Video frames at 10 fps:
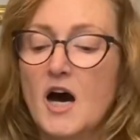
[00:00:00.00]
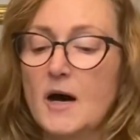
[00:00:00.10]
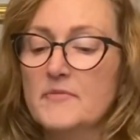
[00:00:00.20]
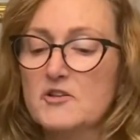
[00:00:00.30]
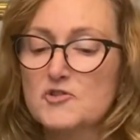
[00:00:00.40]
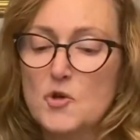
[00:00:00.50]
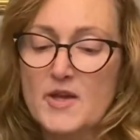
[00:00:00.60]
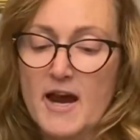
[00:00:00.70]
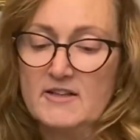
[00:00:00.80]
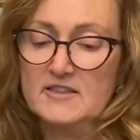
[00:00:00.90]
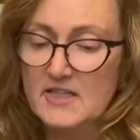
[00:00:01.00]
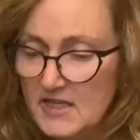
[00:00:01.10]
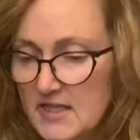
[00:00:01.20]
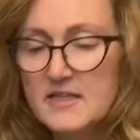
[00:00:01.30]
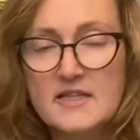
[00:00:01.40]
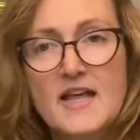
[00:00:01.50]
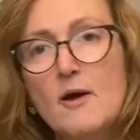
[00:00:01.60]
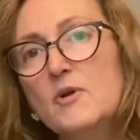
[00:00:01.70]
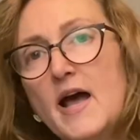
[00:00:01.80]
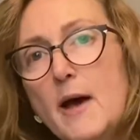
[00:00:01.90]
There's no guarantee that that
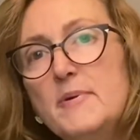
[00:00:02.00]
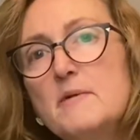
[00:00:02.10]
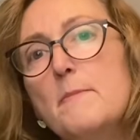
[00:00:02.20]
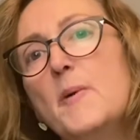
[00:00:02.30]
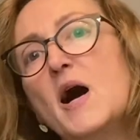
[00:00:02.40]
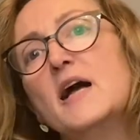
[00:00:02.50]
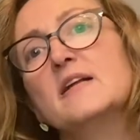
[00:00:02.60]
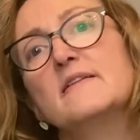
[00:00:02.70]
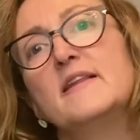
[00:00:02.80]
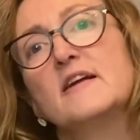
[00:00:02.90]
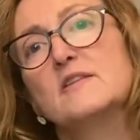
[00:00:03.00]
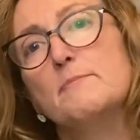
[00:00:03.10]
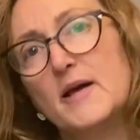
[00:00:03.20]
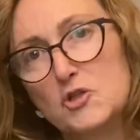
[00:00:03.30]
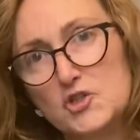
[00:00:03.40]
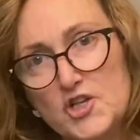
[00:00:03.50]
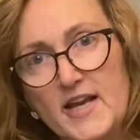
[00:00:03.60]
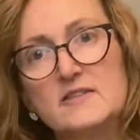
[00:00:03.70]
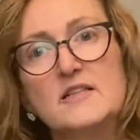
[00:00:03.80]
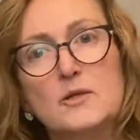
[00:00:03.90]
will happen, but there's a better
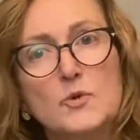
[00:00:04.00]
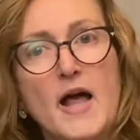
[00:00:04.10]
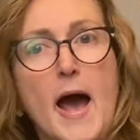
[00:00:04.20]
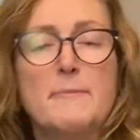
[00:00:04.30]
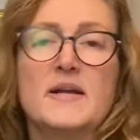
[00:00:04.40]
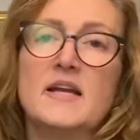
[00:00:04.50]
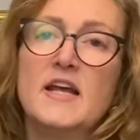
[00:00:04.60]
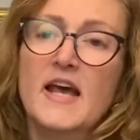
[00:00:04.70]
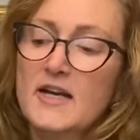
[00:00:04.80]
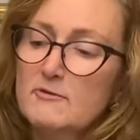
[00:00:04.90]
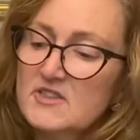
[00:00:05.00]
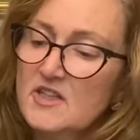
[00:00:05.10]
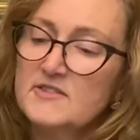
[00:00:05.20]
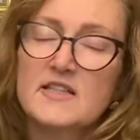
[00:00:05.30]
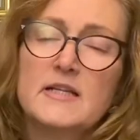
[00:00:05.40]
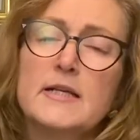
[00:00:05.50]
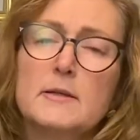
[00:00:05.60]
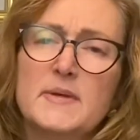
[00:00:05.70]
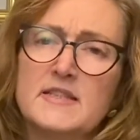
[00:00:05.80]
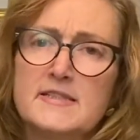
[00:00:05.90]
chance that it will happen, and it results in a little
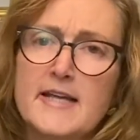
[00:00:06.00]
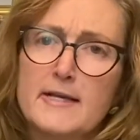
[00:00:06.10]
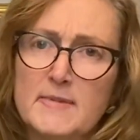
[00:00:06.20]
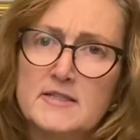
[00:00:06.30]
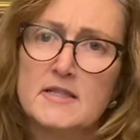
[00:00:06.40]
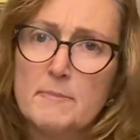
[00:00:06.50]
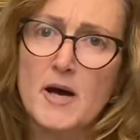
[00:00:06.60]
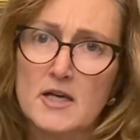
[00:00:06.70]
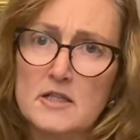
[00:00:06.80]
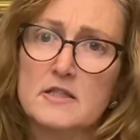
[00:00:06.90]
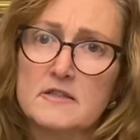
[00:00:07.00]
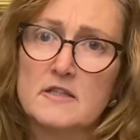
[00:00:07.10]
bit of sediment in the bottle of